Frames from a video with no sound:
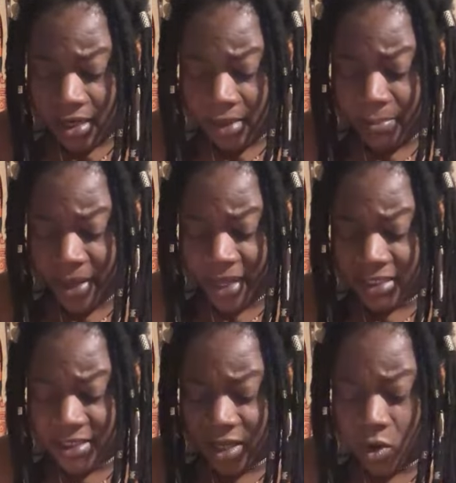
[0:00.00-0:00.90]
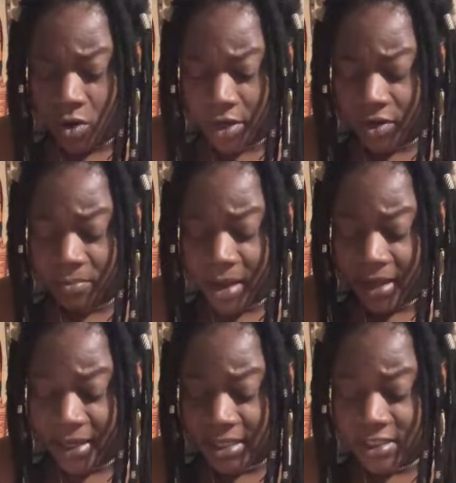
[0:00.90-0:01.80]
the biggest thing holding you
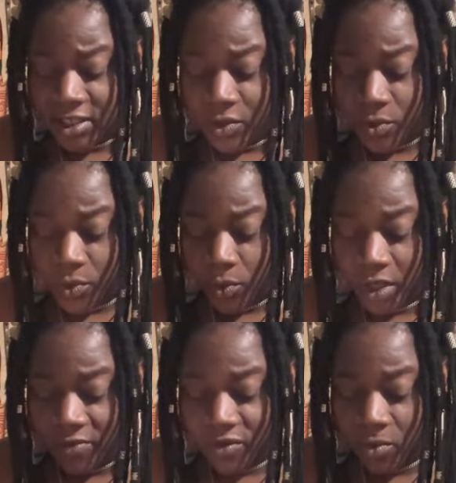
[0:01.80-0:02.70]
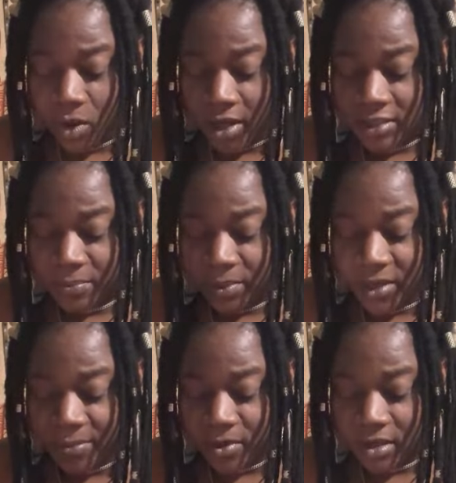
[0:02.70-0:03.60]
back is you. If you want
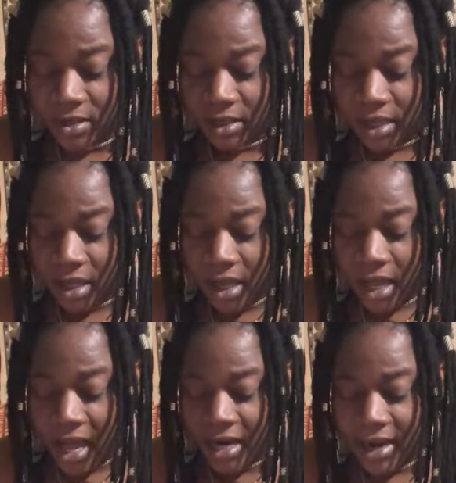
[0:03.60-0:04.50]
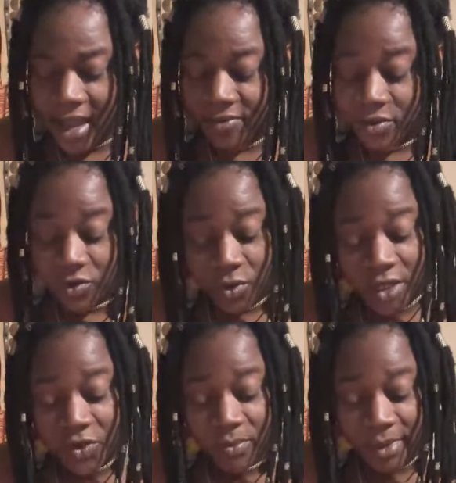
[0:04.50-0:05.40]
people and life to
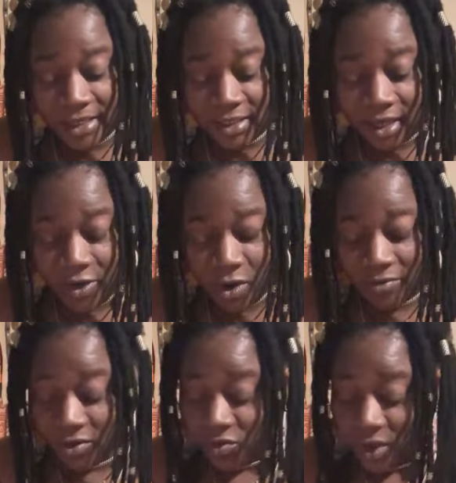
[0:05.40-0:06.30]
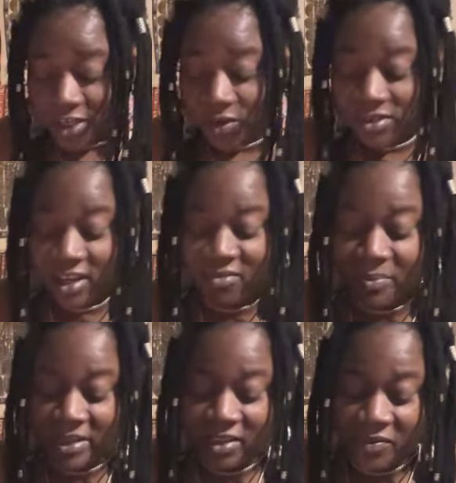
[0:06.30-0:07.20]
treat you better, you have to treat yourself
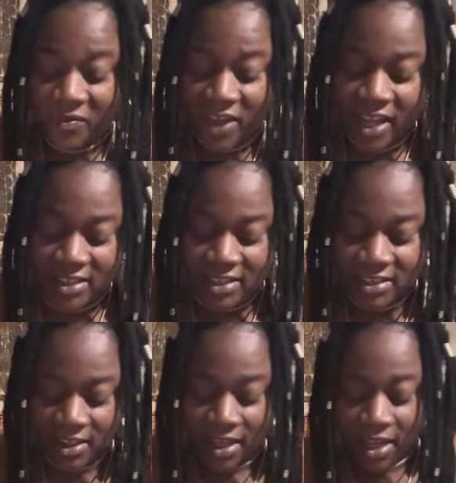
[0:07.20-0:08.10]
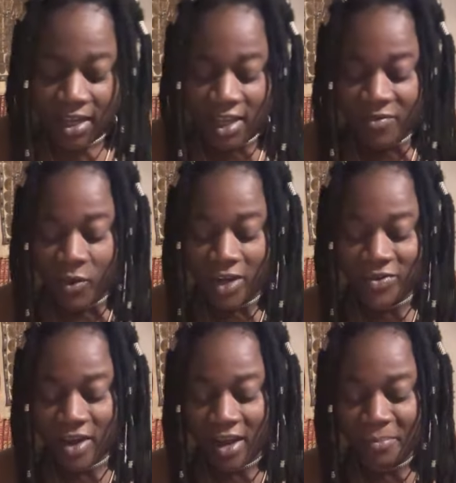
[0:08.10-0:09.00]
better first. If you
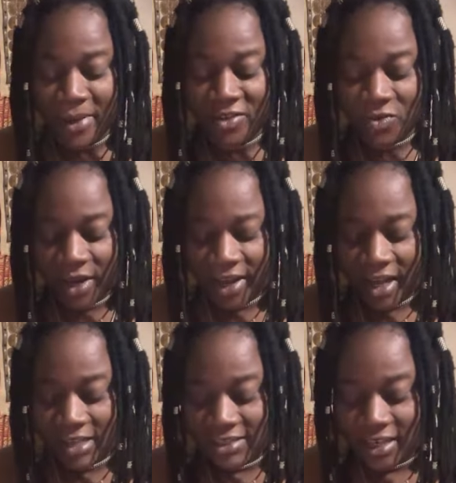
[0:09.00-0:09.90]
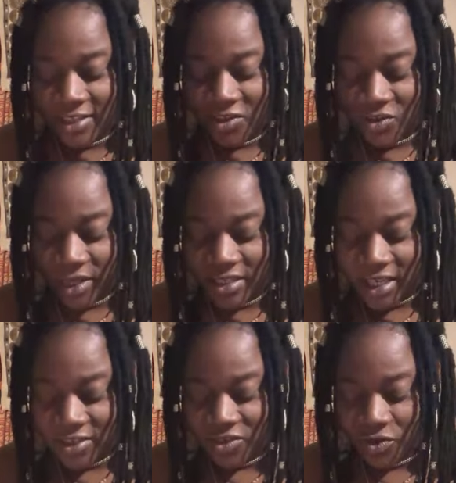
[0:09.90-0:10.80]
attract betrayals and stress
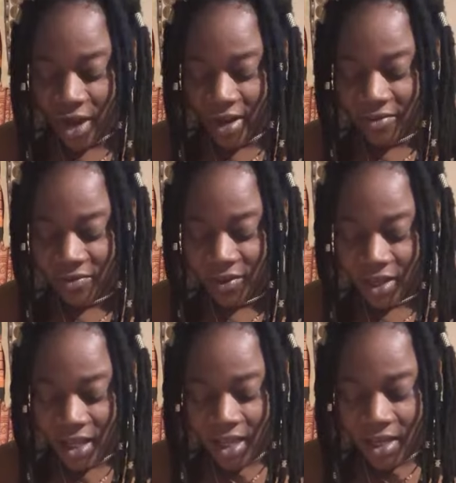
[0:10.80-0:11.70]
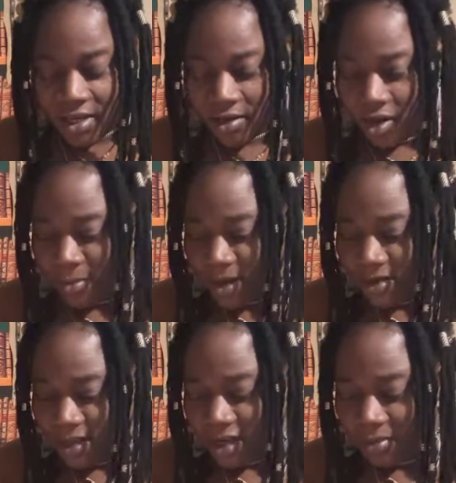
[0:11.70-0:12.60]
and strife, the
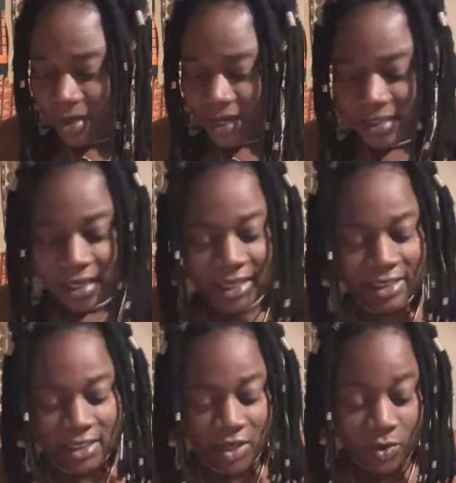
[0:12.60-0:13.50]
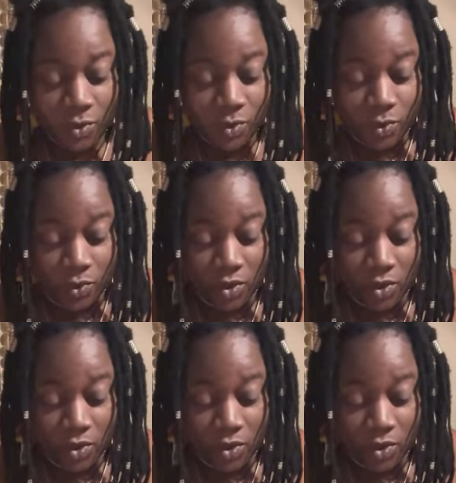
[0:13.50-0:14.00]
common denominator is you.